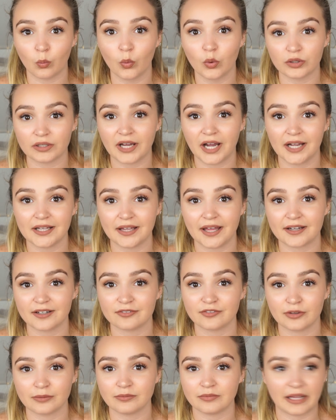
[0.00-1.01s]
one
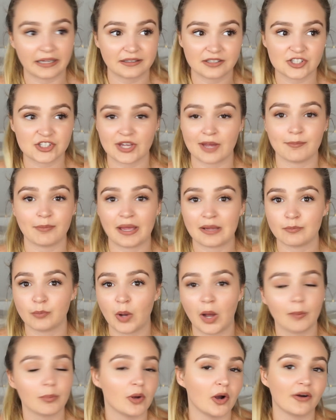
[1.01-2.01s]
highlighter from like the Champagne
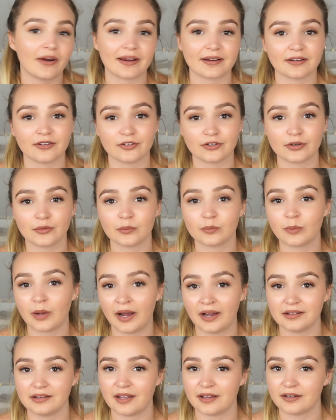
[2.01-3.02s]
Pop or any other
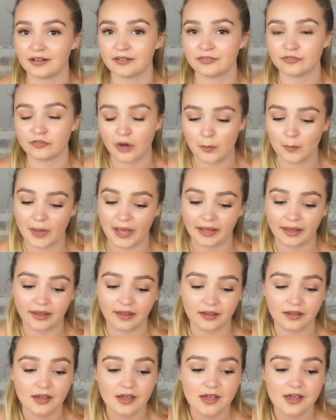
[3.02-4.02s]
highlighter from
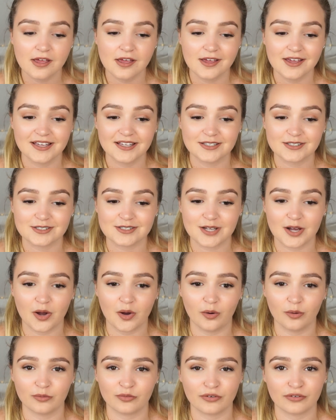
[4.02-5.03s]
Becca.
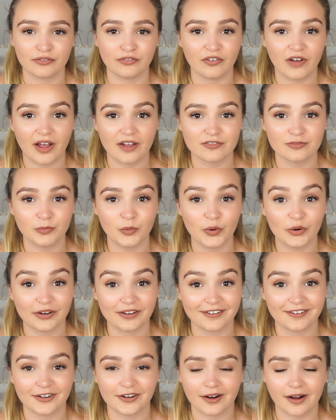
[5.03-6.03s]
So for €5 more,
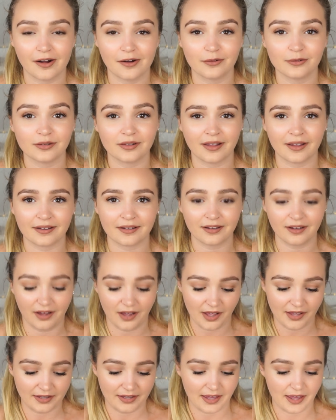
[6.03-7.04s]
like,
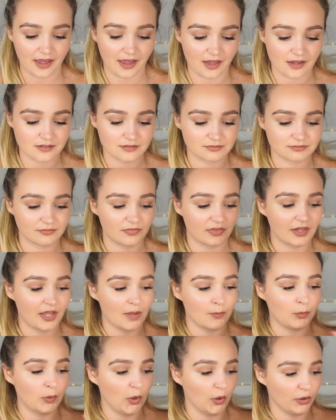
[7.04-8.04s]
I get
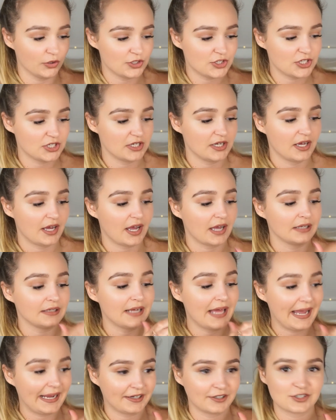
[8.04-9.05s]
a blush, an
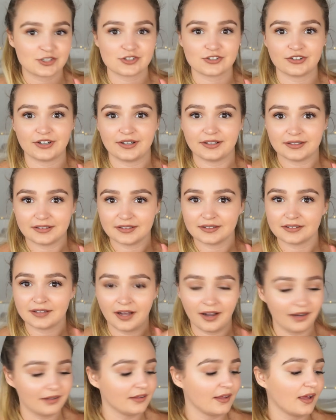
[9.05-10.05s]
extra
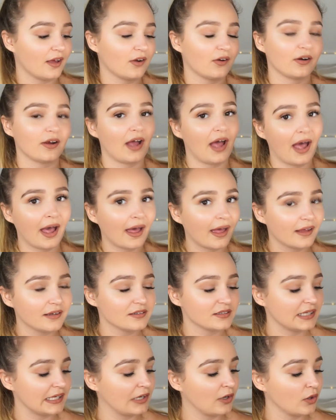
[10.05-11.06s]
highlighter,
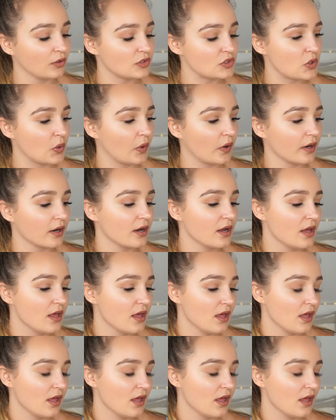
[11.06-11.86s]
and a contour